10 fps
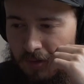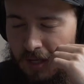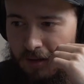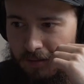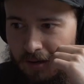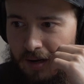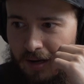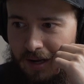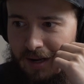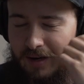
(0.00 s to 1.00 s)

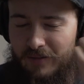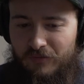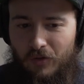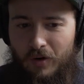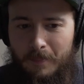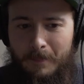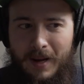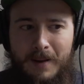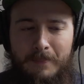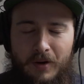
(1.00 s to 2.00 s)
Yeah, and for a
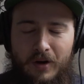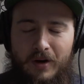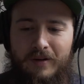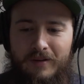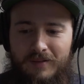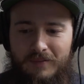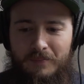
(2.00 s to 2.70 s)
May beer,